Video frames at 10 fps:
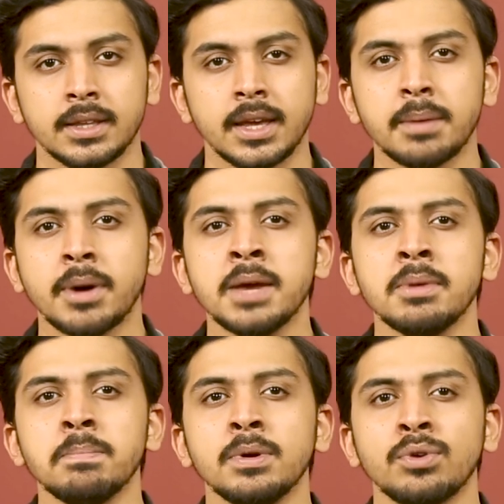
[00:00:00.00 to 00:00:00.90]
The
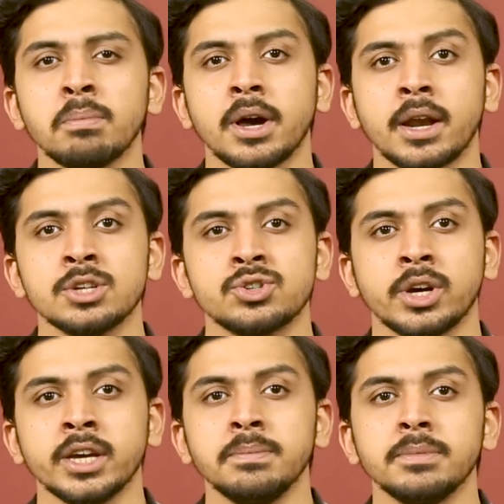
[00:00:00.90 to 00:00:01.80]
MIM MP from
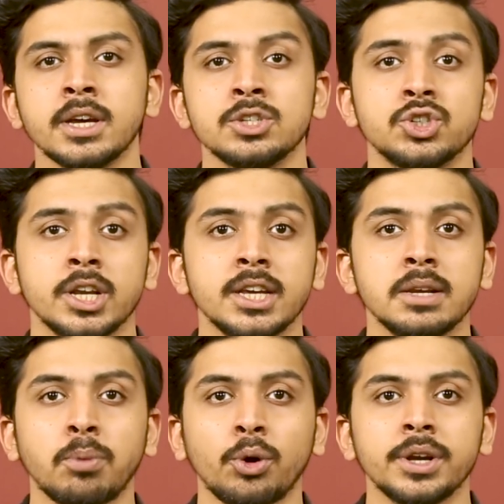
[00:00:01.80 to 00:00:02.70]
Maharashtra, Imtiaz
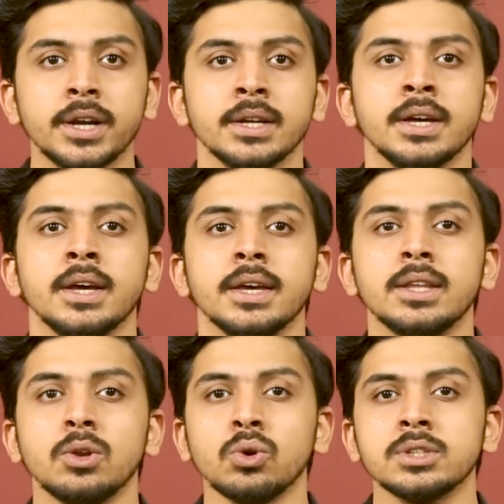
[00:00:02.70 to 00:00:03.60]
Jaleel, pointed in
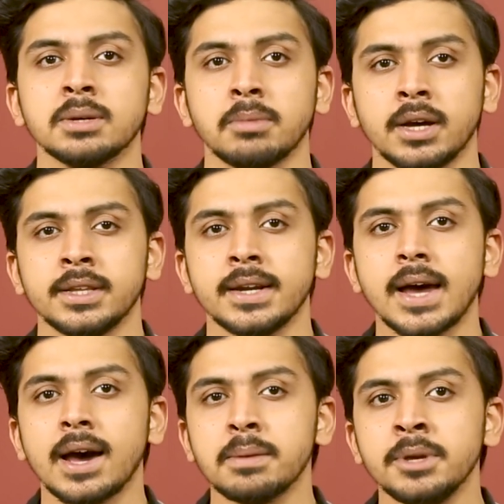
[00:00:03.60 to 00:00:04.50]
the Lok Sabha
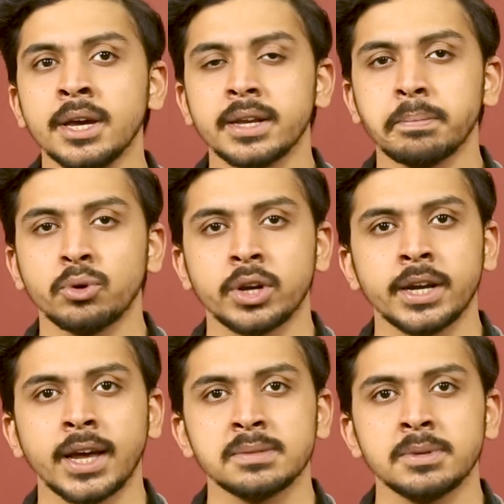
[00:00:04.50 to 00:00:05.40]
that RBI repo
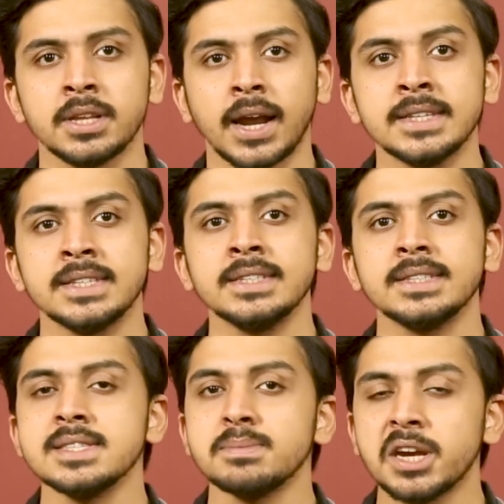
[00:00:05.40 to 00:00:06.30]
rate has been rising
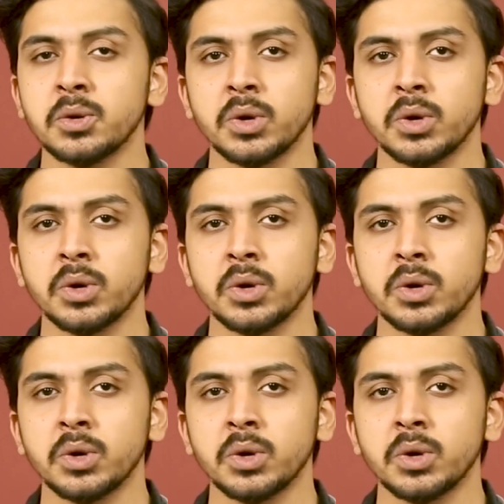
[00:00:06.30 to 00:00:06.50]
since May